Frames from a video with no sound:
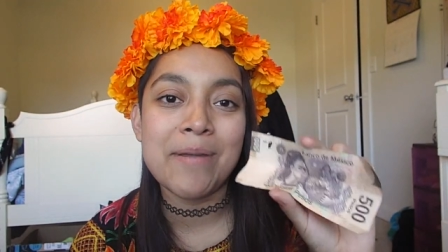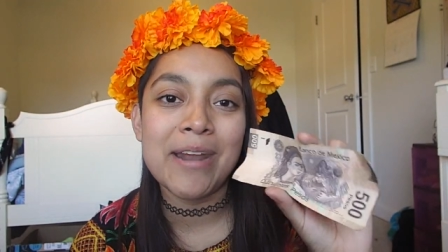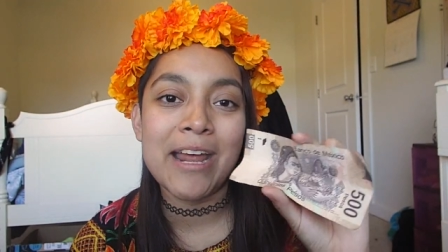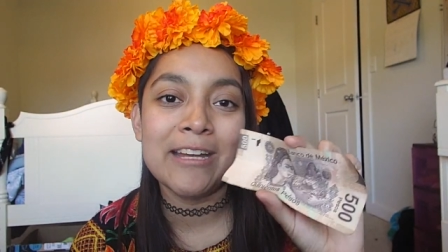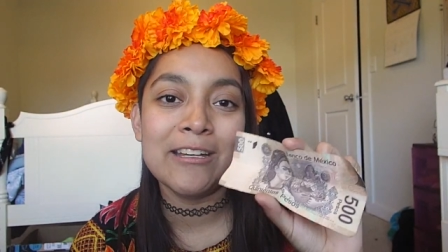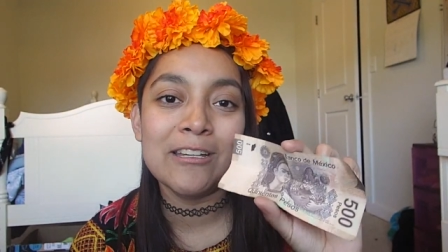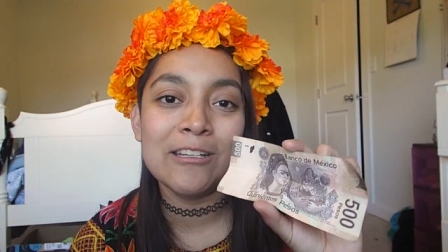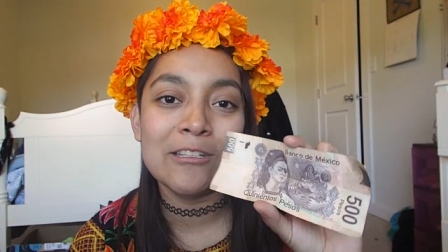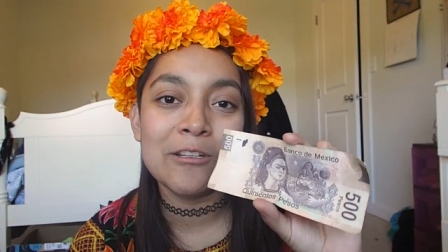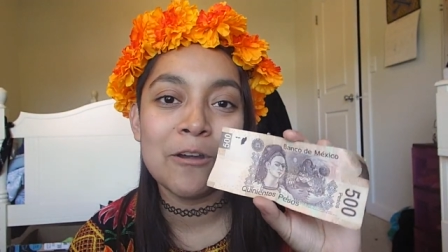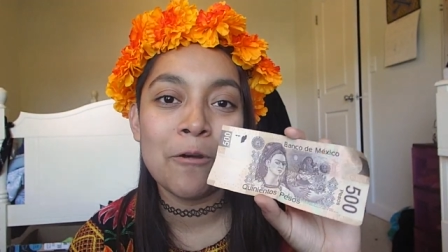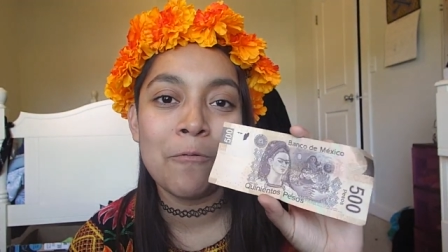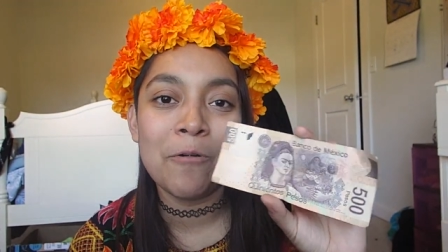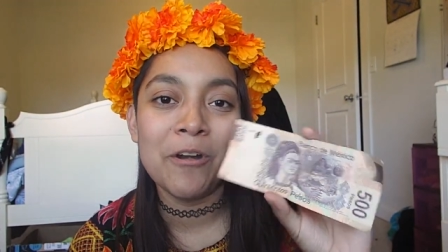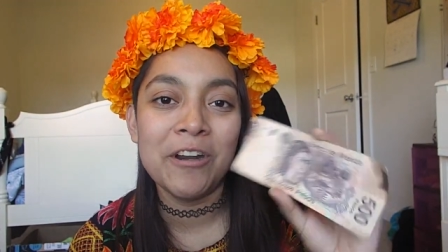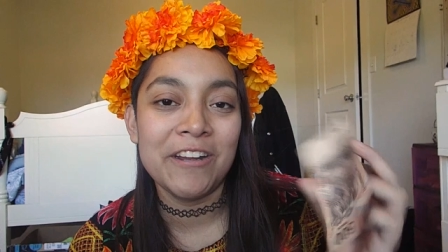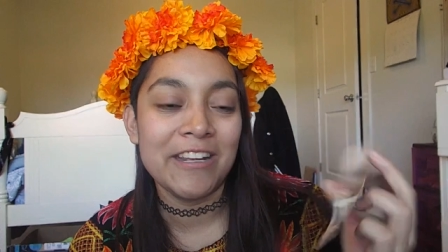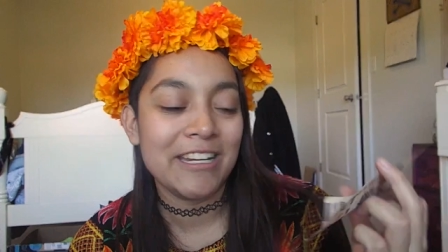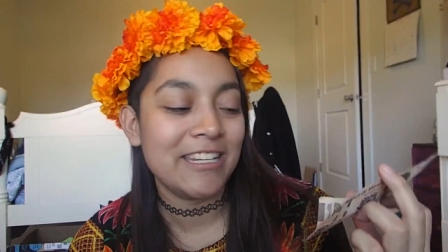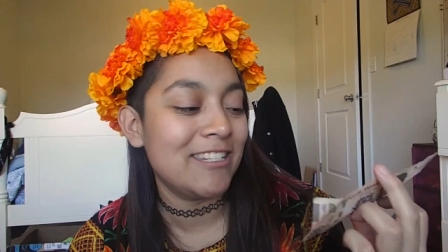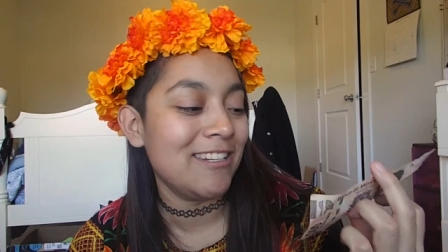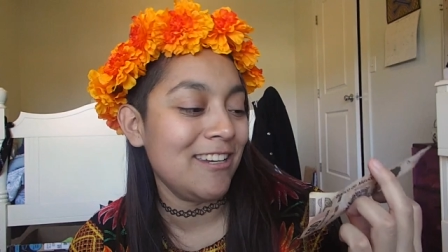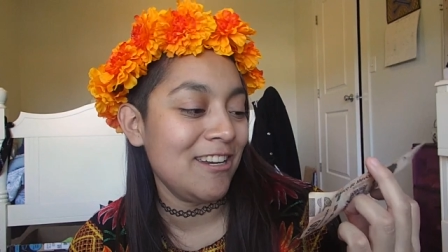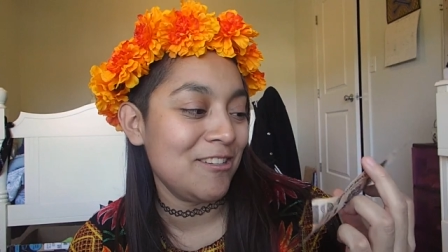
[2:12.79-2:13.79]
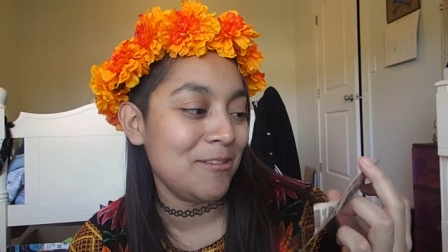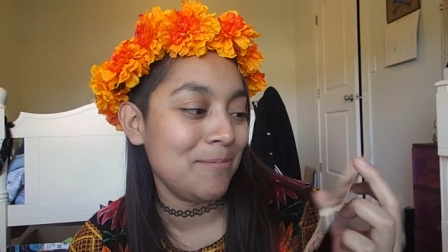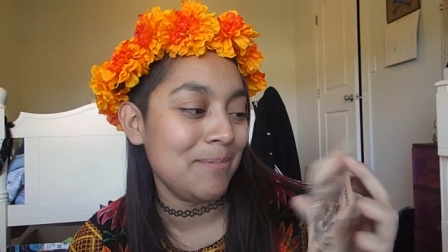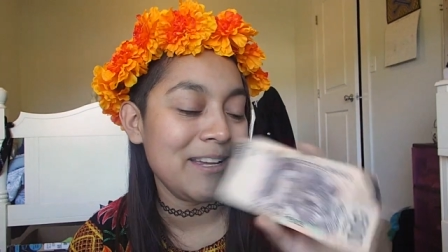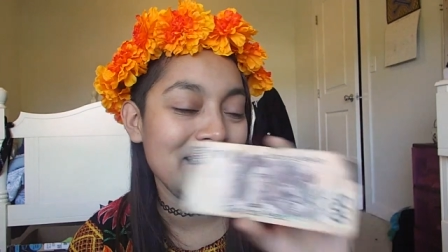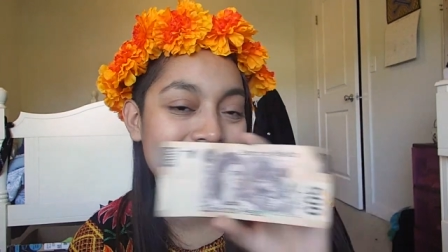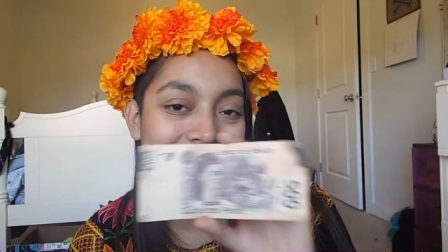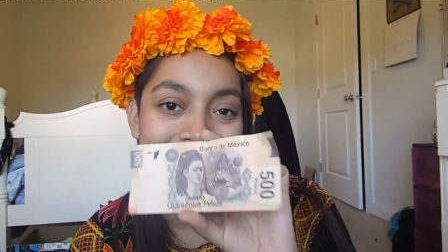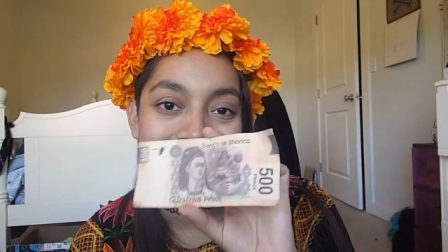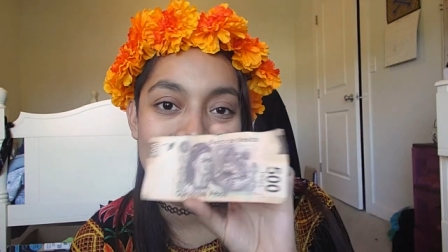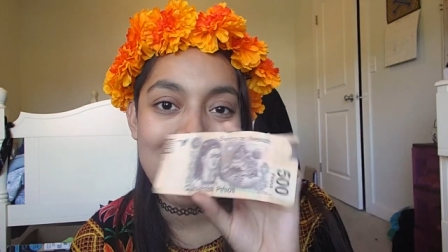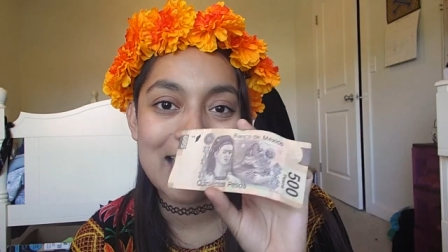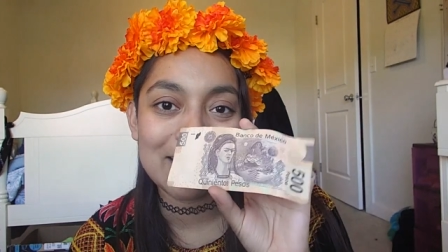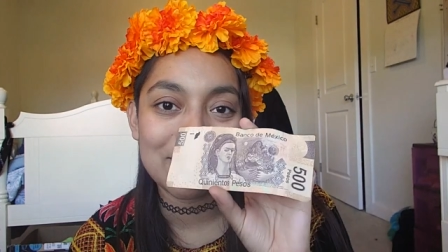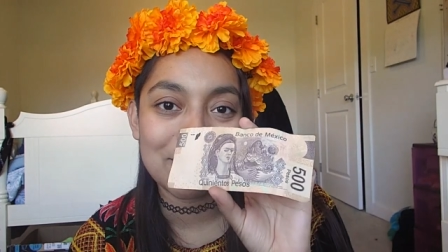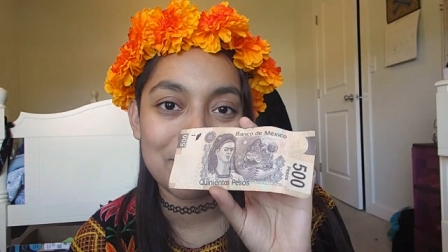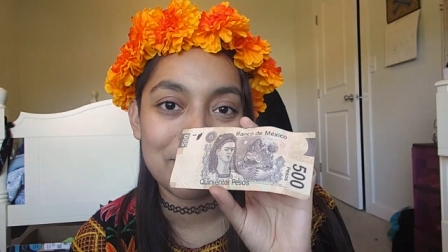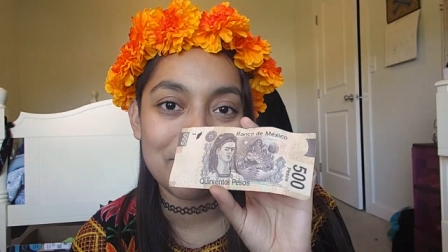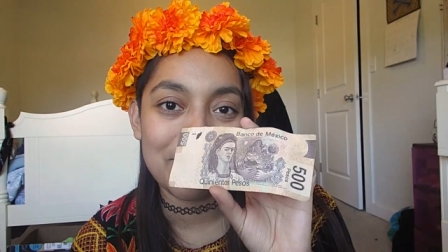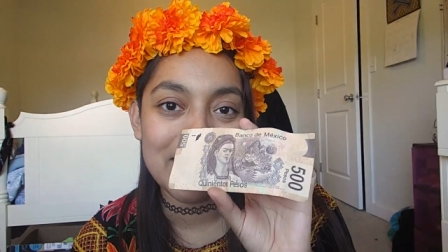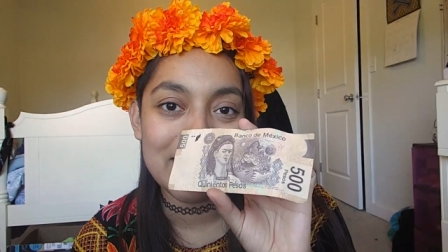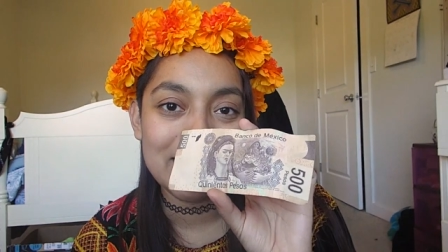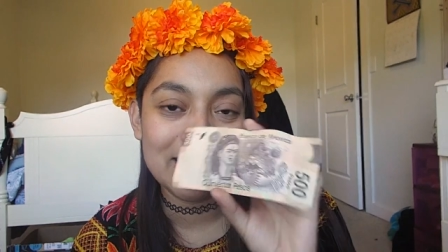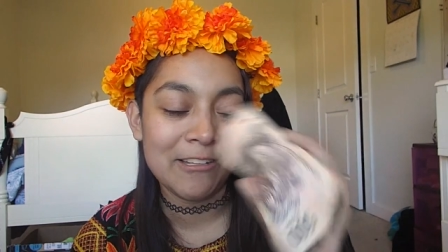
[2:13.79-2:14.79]
but I just don't want to exchange it because it has her
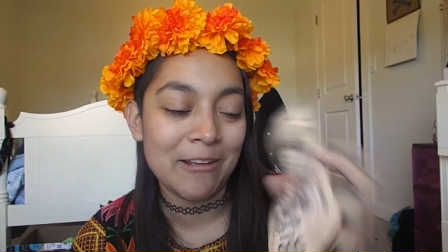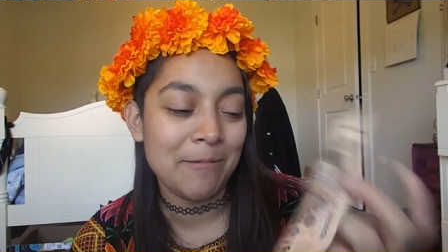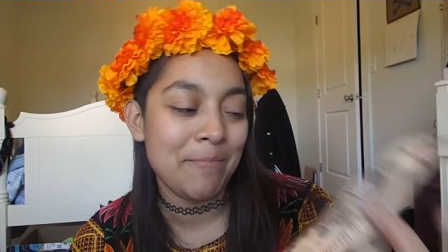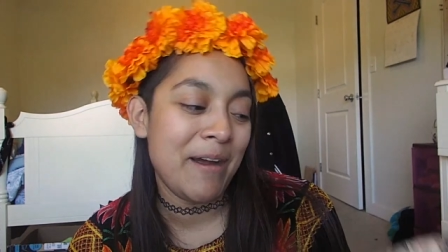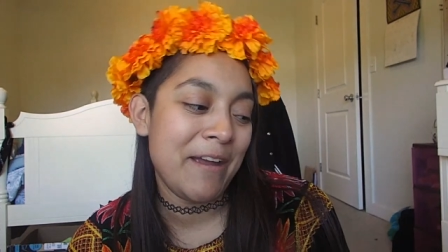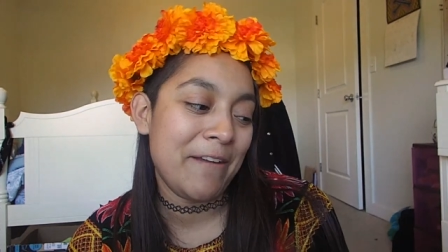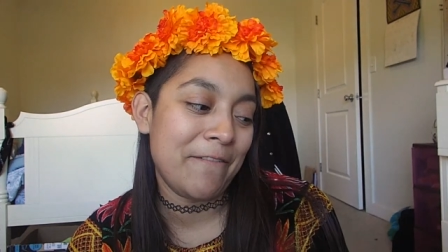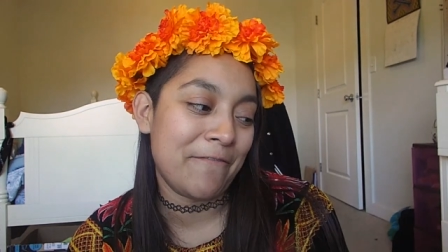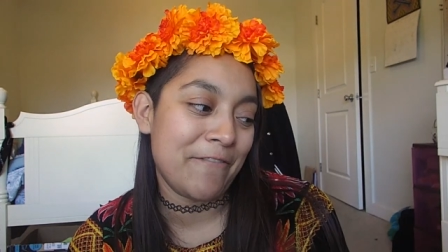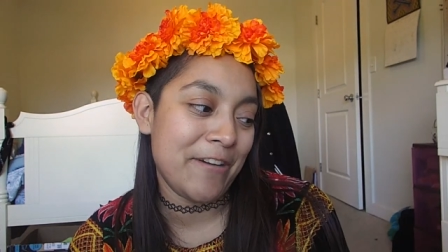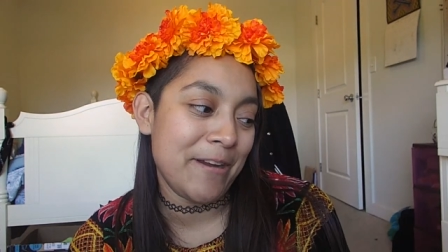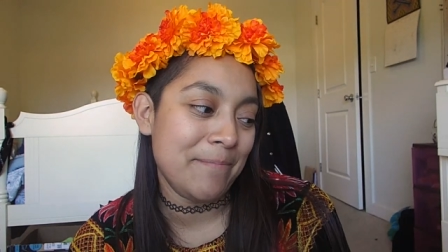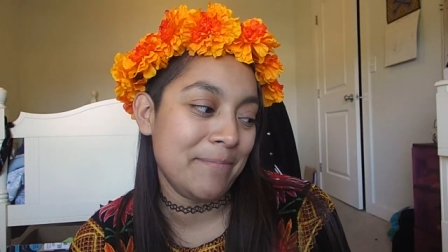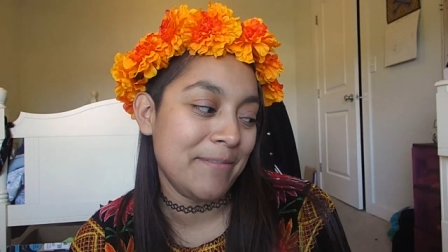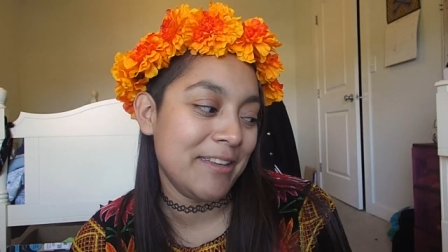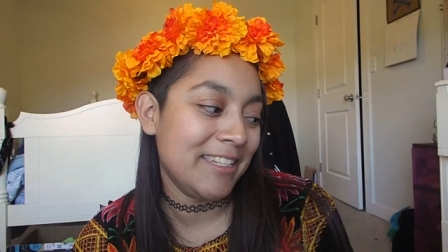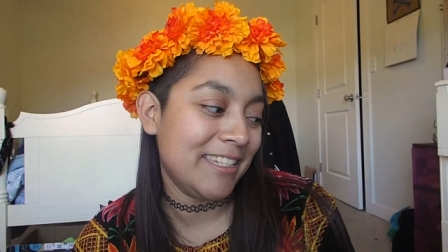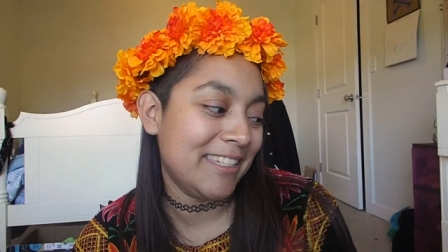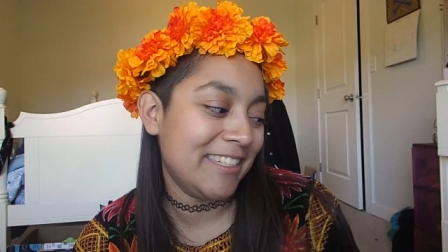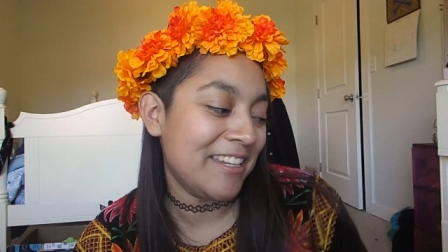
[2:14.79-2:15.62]
face on my frame this.